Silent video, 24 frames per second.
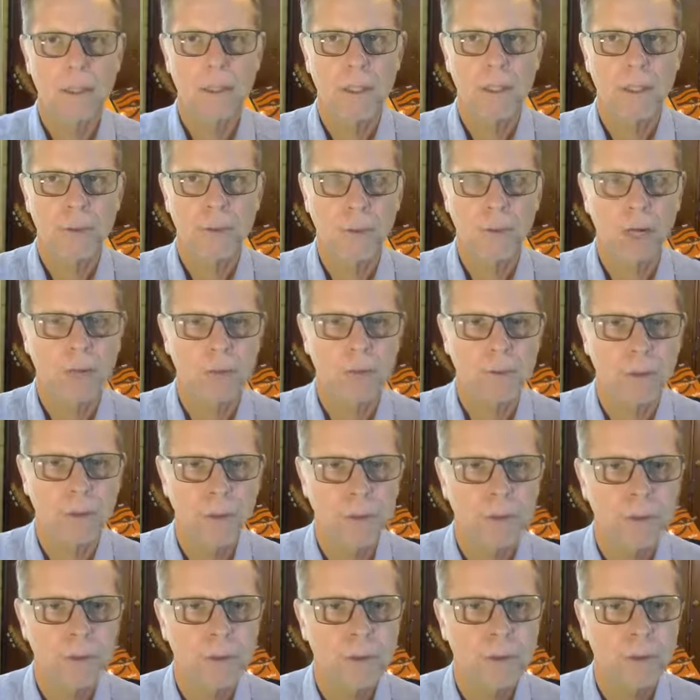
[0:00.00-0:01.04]
right
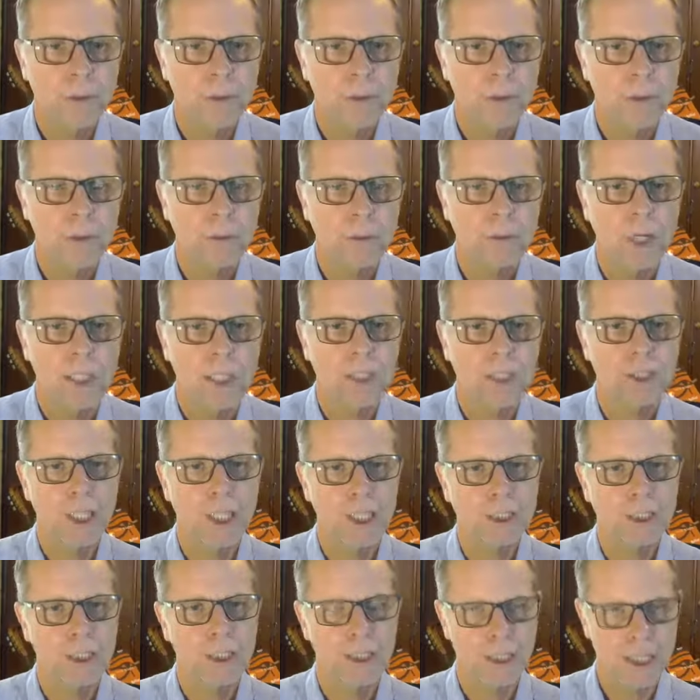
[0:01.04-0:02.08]
view, right
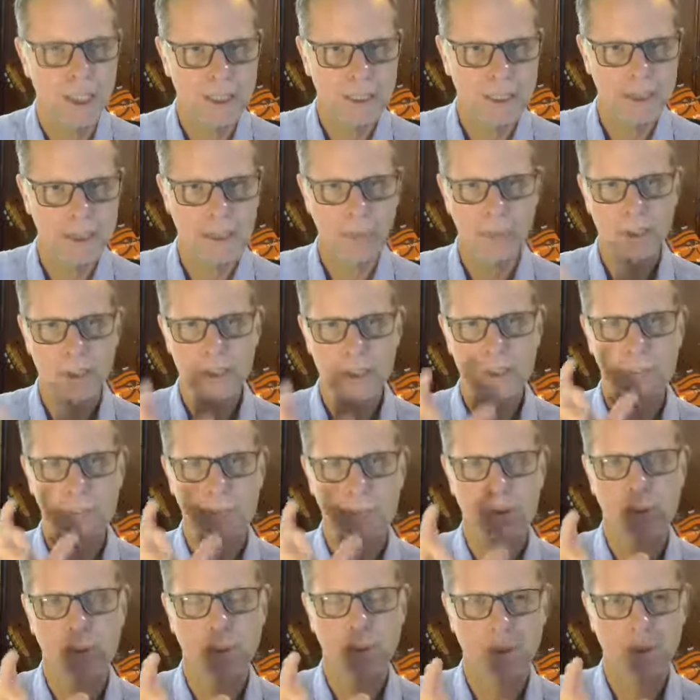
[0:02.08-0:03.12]
intention. That's the wisdom
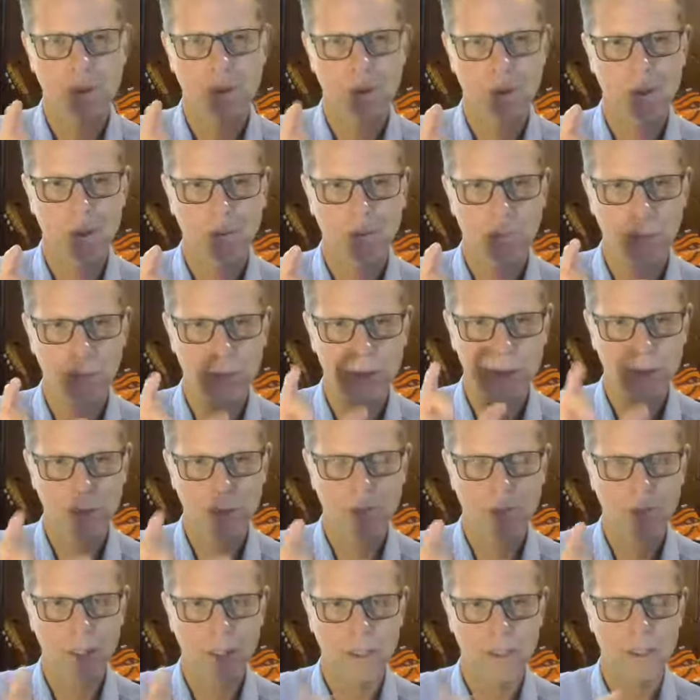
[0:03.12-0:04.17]

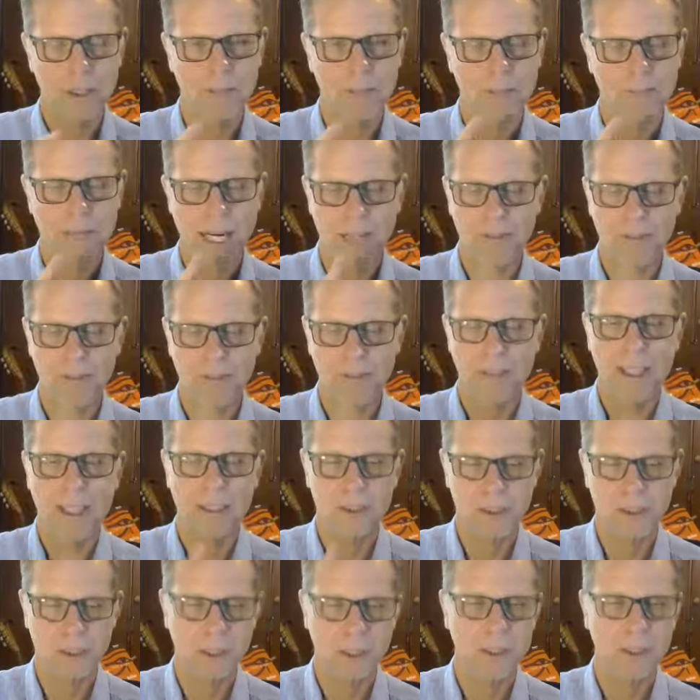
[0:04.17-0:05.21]
components, the path factors,
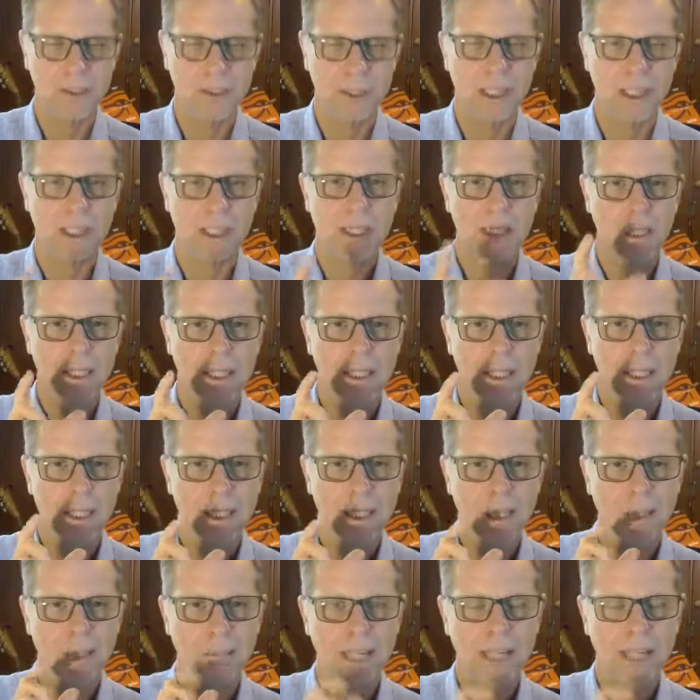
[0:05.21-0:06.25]
I should say.
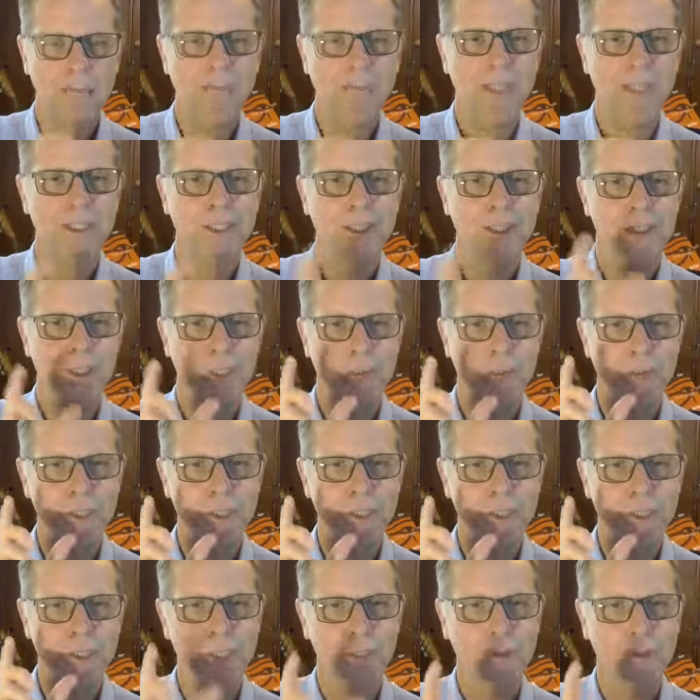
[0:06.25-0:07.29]
The path factors in the
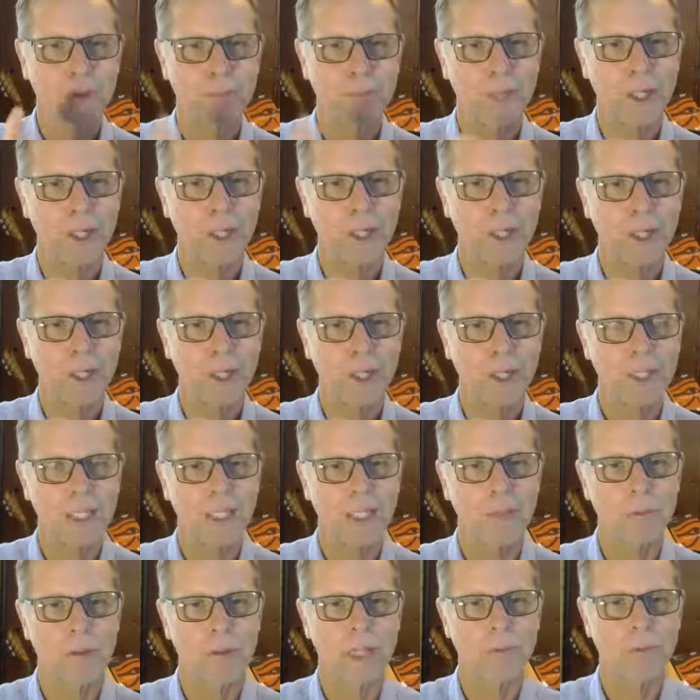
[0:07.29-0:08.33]
wisdom component are
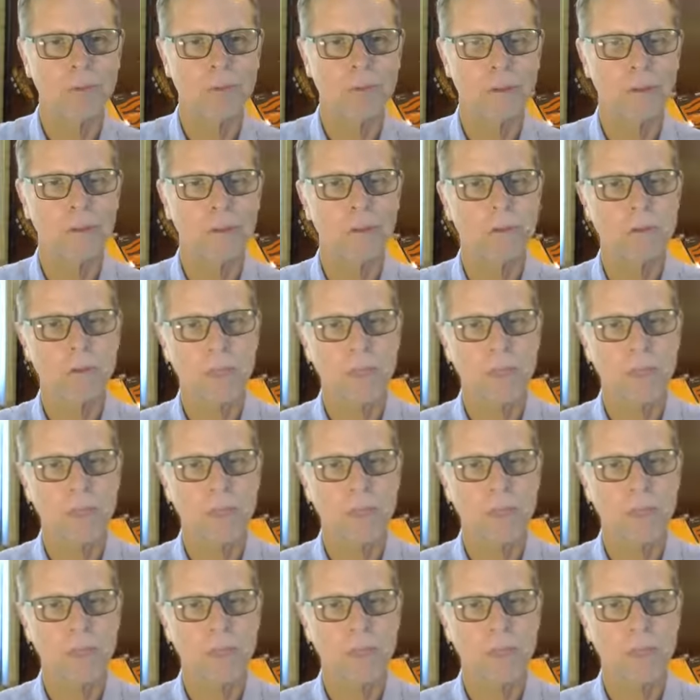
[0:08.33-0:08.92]
right view, right